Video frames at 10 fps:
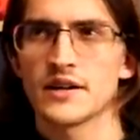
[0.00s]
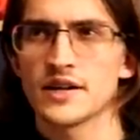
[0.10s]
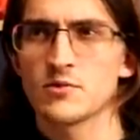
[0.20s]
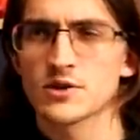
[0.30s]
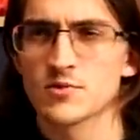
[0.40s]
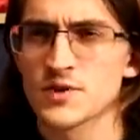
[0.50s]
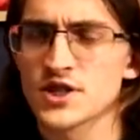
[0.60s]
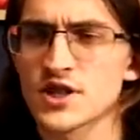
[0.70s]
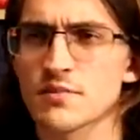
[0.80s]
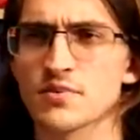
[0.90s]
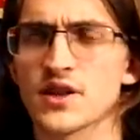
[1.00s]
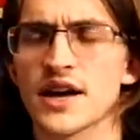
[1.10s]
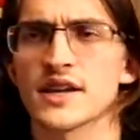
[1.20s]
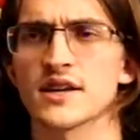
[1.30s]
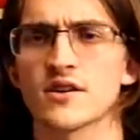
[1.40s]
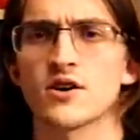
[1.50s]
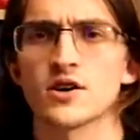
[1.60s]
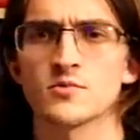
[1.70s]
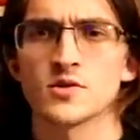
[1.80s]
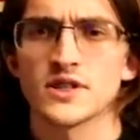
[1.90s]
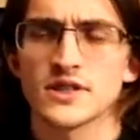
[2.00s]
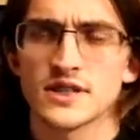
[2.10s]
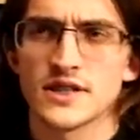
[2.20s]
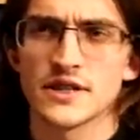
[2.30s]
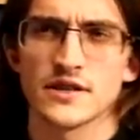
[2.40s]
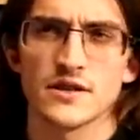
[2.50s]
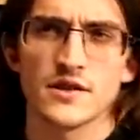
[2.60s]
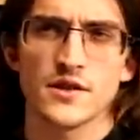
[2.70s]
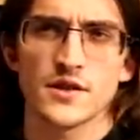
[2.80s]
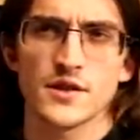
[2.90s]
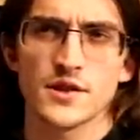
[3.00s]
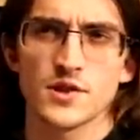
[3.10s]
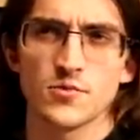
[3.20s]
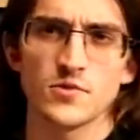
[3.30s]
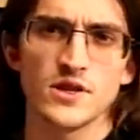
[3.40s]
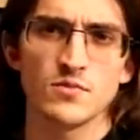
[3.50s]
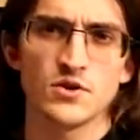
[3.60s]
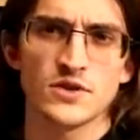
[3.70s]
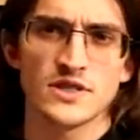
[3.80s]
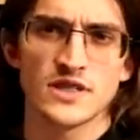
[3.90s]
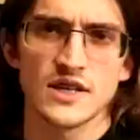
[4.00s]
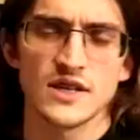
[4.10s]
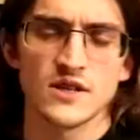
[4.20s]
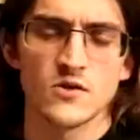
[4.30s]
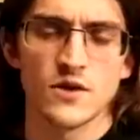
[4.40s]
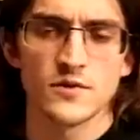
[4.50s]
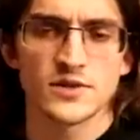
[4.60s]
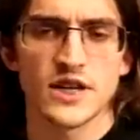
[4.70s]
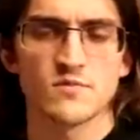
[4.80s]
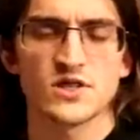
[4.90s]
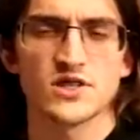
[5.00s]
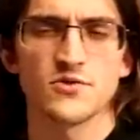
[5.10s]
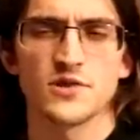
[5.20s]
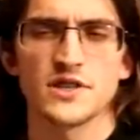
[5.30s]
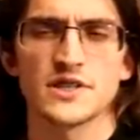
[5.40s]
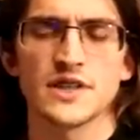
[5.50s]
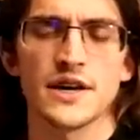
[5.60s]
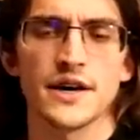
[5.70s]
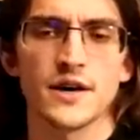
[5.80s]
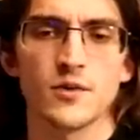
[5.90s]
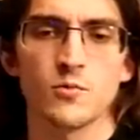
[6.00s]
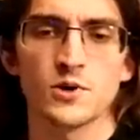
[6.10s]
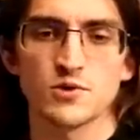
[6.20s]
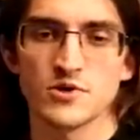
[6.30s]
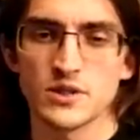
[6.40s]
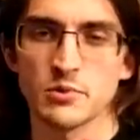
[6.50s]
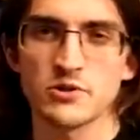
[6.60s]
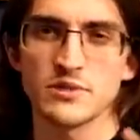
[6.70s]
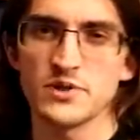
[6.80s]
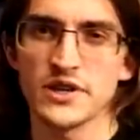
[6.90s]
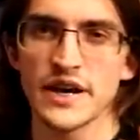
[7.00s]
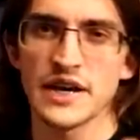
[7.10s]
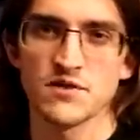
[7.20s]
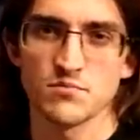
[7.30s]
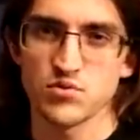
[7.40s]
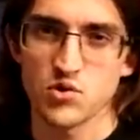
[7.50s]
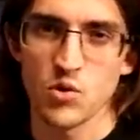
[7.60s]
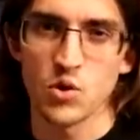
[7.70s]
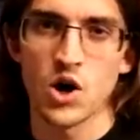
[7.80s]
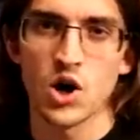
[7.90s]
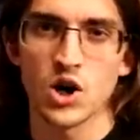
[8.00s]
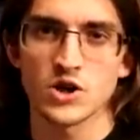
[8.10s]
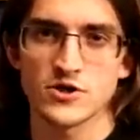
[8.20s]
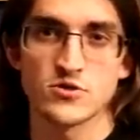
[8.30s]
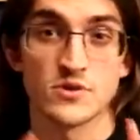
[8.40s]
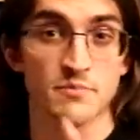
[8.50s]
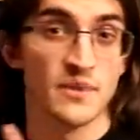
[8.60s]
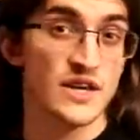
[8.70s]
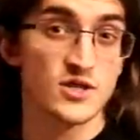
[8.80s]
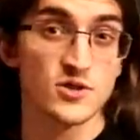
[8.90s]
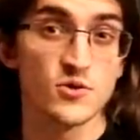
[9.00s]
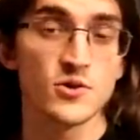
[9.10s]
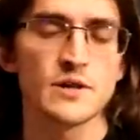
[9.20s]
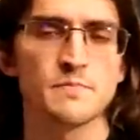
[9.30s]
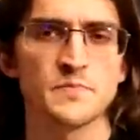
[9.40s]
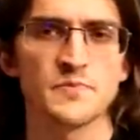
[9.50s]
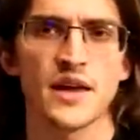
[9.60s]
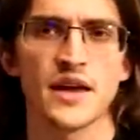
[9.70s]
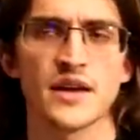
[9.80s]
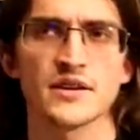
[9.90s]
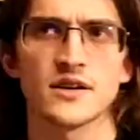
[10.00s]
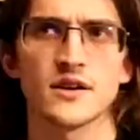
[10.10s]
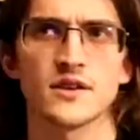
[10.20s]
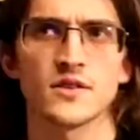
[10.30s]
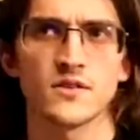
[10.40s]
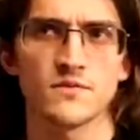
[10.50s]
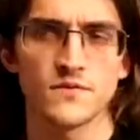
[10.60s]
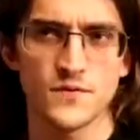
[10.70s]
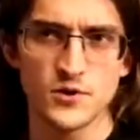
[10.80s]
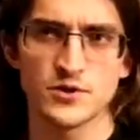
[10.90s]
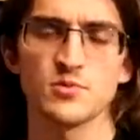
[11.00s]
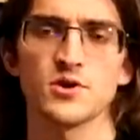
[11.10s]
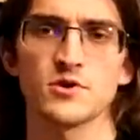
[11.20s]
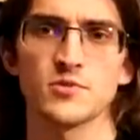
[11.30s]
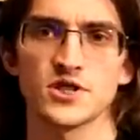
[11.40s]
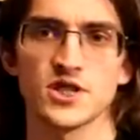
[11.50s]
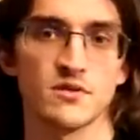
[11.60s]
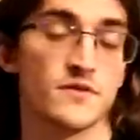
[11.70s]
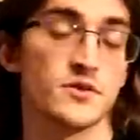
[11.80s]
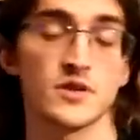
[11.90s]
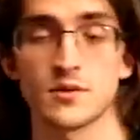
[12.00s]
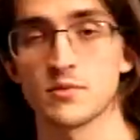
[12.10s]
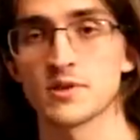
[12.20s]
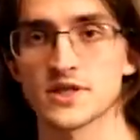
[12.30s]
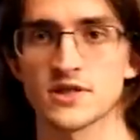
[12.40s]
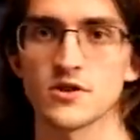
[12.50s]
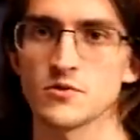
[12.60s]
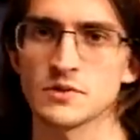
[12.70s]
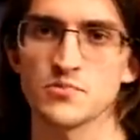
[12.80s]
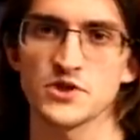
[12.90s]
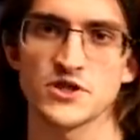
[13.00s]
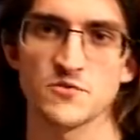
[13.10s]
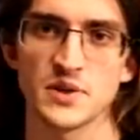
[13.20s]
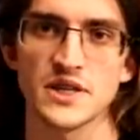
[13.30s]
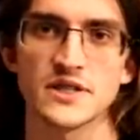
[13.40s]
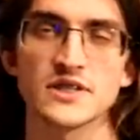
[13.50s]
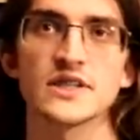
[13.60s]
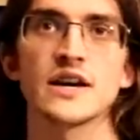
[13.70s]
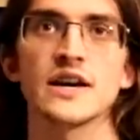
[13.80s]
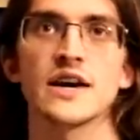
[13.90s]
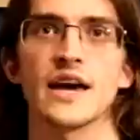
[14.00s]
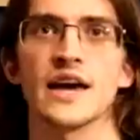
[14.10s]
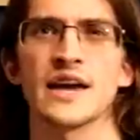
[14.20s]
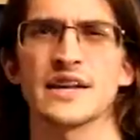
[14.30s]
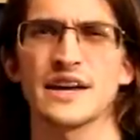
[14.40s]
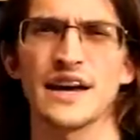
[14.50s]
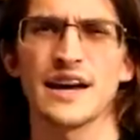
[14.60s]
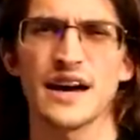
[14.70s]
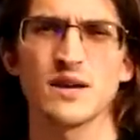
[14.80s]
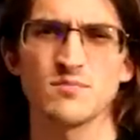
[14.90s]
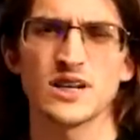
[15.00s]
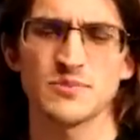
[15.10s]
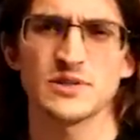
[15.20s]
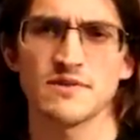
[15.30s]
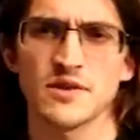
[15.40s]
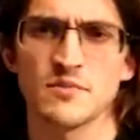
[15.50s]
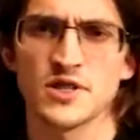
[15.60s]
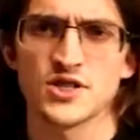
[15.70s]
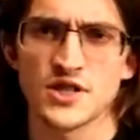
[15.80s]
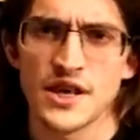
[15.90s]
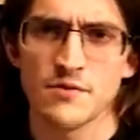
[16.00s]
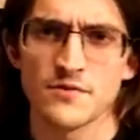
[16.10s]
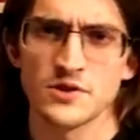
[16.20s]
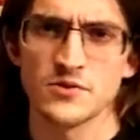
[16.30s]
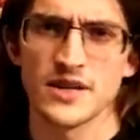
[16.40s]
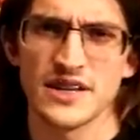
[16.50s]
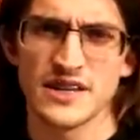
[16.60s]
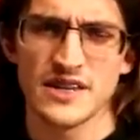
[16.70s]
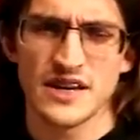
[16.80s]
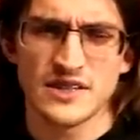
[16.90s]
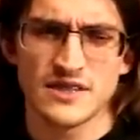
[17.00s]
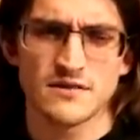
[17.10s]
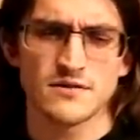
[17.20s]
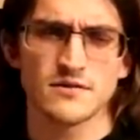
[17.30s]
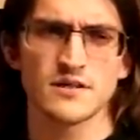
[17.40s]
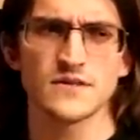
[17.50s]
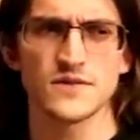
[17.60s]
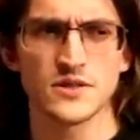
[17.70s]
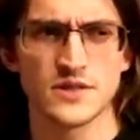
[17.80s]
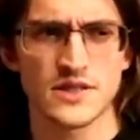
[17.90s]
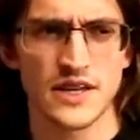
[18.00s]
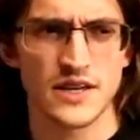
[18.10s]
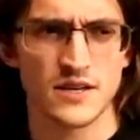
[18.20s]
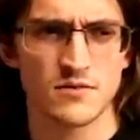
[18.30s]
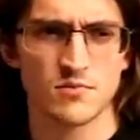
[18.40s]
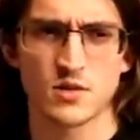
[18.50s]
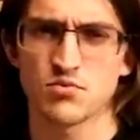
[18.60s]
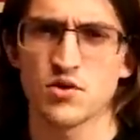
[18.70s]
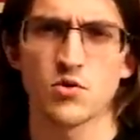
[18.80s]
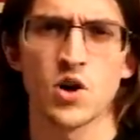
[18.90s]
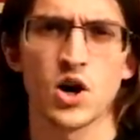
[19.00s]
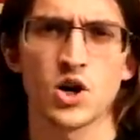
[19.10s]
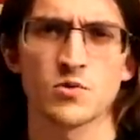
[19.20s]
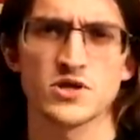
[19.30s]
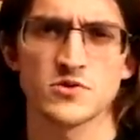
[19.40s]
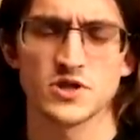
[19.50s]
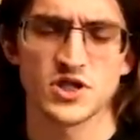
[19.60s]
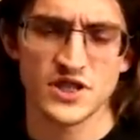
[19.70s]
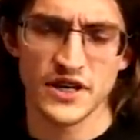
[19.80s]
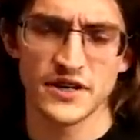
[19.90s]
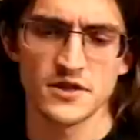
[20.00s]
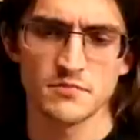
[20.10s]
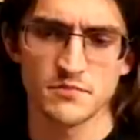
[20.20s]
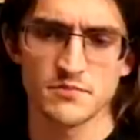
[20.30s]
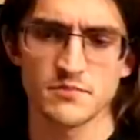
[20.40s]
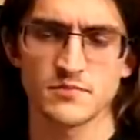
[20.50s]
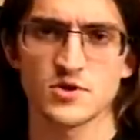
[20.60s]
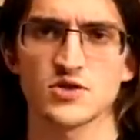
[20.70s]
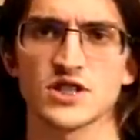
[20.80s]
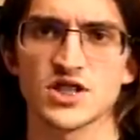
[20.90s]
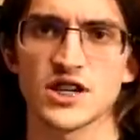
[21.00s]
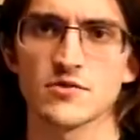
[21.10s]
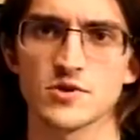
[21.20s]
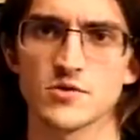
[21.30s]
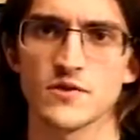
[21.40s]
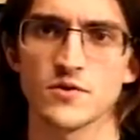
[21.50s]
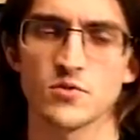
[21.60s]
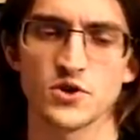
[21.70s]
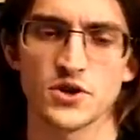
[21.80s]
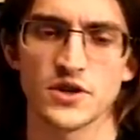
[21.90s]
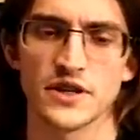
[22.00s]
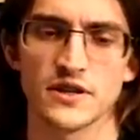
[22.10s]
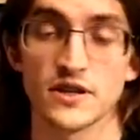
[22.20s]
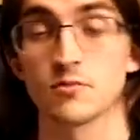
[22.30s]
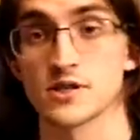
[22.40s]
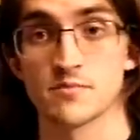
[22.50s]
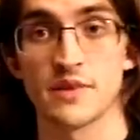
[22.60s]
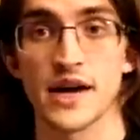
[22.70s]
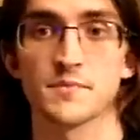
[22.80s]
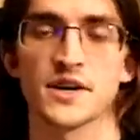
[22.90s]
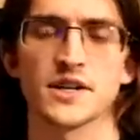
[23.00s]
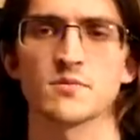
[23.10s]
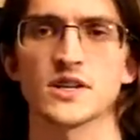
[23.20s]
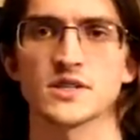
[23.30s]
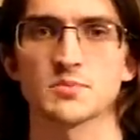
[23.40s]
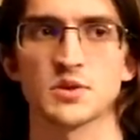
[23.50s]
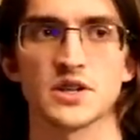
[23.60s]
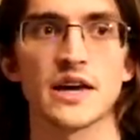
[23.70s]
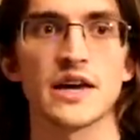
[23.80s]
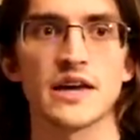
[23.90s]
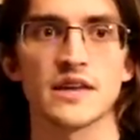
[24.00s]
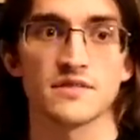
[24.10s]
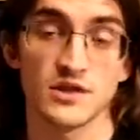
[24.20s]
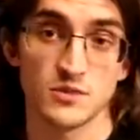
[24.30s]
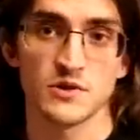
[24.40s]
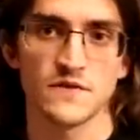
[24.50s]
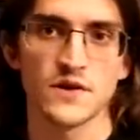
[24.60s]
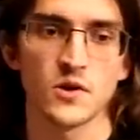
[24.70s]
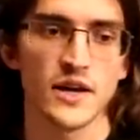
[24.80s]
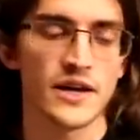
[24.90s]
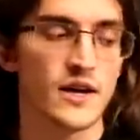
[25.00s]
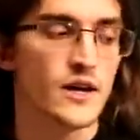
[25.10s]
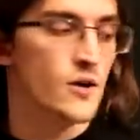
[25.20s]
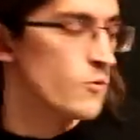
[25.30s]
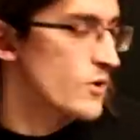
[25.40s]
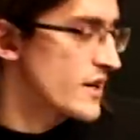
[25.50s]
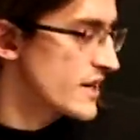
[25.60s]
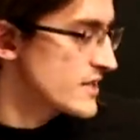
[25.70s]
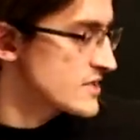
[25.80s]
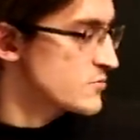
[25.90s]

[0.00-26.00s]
he was originally planning on releasing 3 books in the Lawful Time series, which were supposed to be a kind of prologue to the main story. And the first book, which I reviewed a couple months ago, was Breach of Peace. And I specifically mentioned in that review, like, yeah, this feels like a prologue, which was just kind of stretched out to a full book. Like, it wasn't bad by any means, but that's what it felt like. Whereas